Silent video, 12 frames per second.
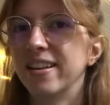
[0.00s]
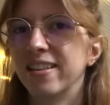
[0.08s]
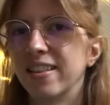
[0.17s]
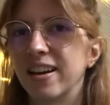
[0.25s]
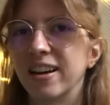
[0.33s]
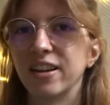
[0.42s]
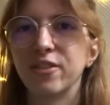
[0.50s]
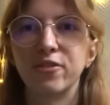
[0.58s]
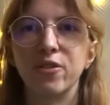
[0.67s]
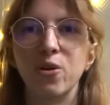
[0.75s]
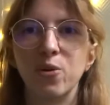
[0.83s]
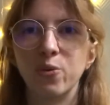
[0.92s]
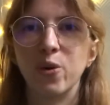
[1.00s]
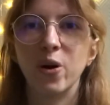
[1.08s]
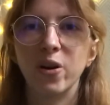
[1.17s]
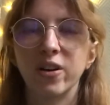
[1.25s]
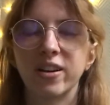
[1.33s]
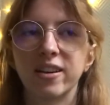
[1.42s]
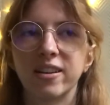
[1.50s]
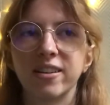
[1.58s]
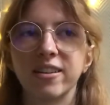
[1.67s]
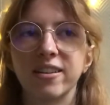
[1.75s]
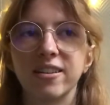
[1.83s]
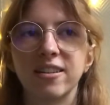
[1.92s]
like for work
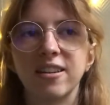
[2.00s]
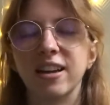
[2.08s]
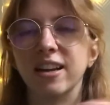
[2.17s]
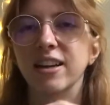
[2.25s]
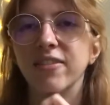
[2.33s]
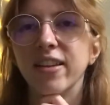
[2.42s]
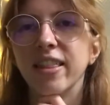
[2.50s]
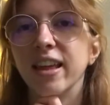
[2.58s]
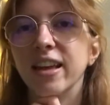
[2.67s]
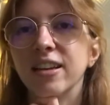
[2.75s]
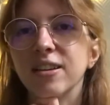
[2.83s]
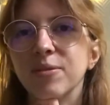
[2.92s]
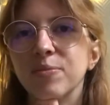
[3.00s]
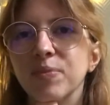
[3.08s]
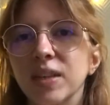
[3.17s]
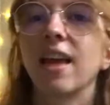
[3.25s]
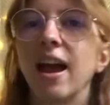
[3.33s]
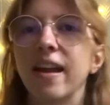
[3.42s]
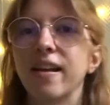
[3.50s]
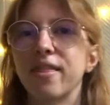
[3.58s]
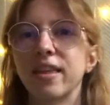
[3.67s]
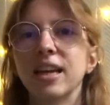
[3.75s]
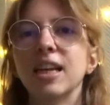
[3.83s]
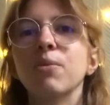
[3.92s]
uh, and everything and I
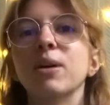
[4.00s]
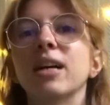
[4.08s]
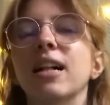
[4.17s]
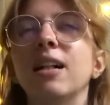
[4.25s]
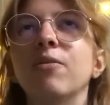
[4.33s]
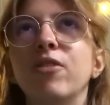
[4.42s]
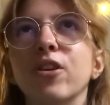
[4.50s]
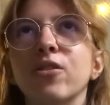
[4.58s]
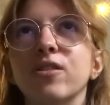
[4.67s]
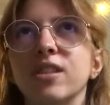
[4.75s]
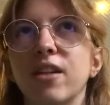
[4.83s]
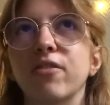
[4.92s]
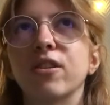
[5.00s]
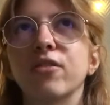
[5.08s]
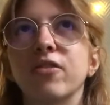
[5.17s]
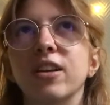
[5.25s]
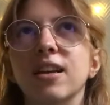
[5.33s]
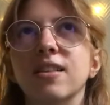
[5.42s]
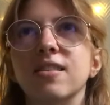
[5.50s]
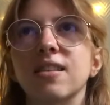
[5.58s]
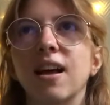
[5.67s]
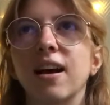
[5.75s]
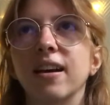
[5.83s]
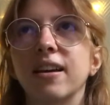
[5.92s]
think it will help for your self-confidence
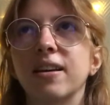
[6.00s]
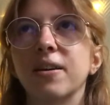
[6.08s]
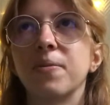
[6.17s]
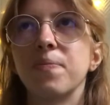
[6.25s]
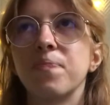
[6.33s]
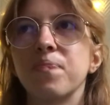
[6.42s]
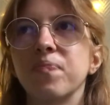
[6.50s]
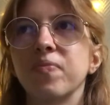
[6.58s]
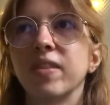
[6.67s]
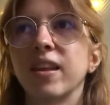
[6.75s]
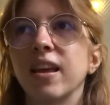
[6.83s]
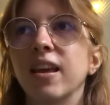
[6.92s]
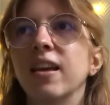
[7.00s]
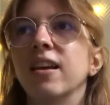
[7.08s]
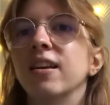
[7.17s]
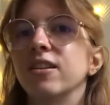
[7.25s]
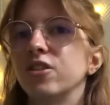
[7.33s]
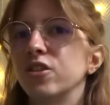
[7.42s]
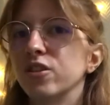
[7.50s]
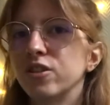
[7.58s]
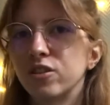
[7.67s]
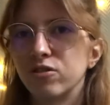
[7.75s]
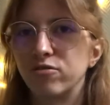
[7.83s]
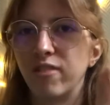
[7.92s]
like just
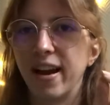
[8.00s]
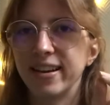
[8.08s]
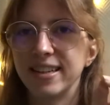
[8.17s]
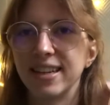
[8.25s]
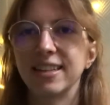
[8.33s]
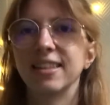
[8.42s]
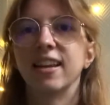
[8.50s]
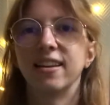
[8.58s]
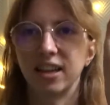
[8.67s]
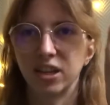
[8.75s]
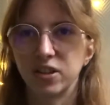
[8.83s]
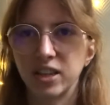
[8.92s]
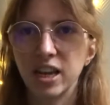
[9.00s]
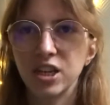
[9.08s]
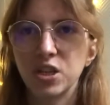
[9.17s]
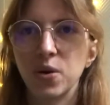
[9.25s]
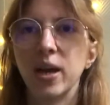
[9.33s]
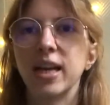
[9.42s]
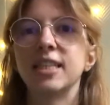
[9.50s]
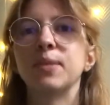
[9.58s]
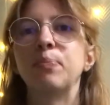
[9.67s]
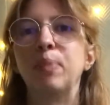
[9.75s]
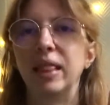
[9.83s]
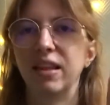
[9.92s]
writing that, that you can do it
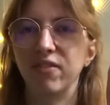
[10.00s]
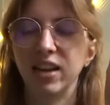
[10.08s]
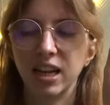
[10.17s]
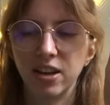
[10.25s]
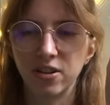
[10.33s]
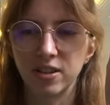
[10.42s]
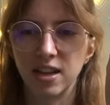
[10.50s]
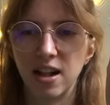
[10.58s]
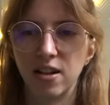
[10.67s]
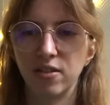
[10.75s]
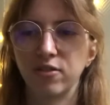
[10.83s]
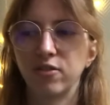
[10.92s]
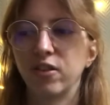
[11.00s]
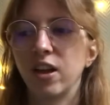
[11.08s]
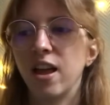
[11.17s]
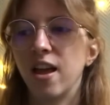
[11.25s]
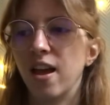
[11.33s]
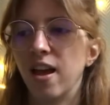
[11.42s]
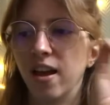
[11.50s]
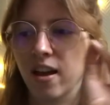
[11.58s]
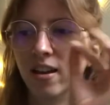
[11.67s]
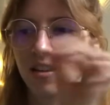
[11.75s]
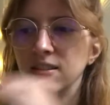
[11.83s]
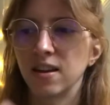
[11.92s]
believing in yourself
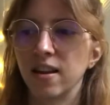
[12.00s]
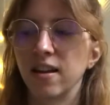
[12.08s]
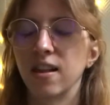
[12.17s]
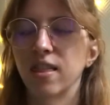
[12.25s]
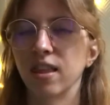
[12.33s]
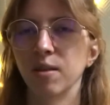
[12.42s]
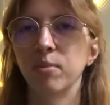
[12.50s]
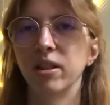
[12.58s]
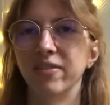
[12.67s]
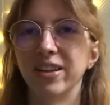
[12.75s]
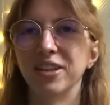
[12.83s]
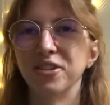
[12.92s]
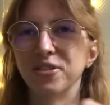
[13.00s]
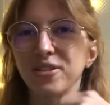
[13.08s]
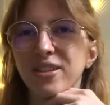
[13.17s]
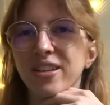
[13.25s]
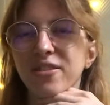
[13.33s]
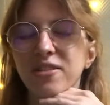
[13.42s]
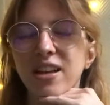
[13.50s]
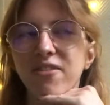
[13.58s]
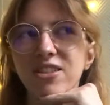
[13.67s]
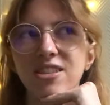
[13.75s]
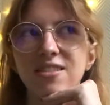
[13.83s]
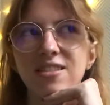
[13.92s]
and I think believing in, your, in yourself
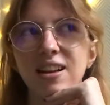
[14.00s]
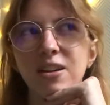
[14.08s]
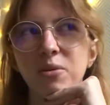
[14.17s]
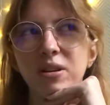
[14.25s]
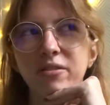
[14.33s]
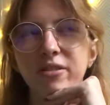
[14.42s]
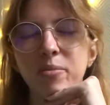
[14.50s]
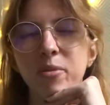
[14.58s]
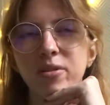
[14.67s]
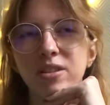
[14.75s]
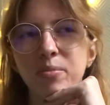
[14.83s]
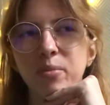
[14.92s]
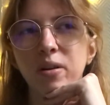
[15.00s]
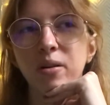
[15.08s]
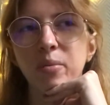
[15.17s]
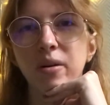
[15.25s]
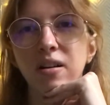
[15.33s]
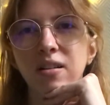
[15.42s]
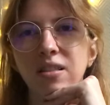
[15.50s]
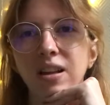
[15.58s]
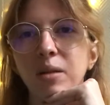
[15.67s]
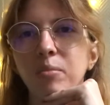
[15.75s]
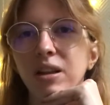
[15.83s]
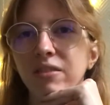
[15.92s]
is just like one of the most important part
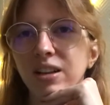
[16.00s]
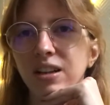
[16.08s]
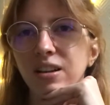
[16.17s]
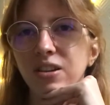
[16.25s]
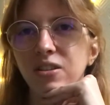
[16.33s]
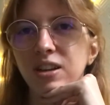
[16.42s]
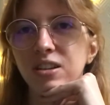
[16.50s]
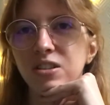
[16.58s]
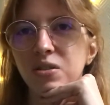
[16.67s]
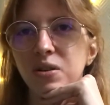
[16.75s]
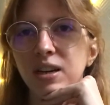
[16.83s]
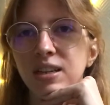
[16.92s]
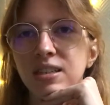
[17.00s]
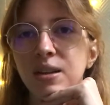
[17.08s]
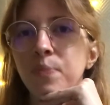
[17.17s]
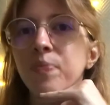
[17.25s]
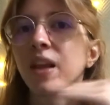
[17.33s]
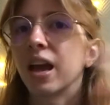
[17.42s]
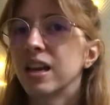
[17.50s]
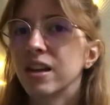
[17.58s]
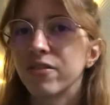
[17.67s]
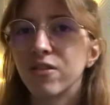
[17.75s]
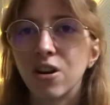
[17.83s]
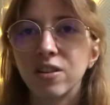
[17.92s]
like believing that you can do it and if
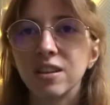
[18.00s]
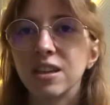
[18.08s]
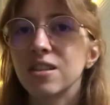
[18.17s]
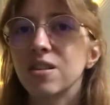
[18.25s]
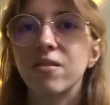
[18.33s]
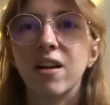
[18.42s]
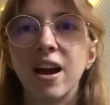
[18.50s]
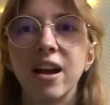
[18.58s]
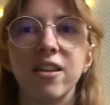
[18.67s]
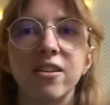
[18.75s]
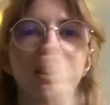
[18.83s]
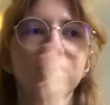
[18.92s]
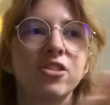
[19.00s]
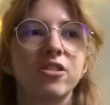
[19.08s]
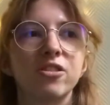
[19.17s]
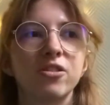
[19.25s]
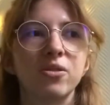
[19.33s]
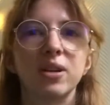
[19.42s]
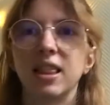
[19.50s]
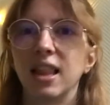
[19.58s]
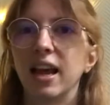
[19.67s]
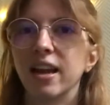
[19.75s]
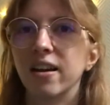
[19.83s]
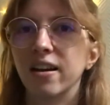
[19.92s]
not it's alright you can just do it
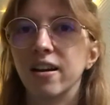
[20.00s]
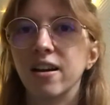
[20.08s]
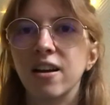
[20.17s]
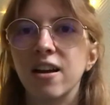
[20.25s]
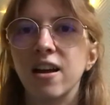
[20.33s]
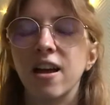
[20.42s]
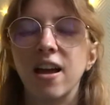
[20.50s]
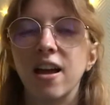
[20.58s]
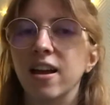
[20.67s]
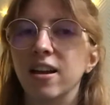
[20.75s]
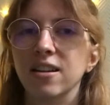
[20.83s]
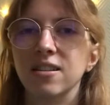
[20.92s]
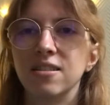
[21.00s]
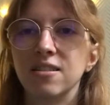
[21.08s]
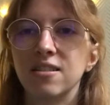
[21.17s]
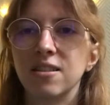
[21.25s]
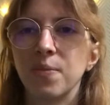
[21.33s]
later and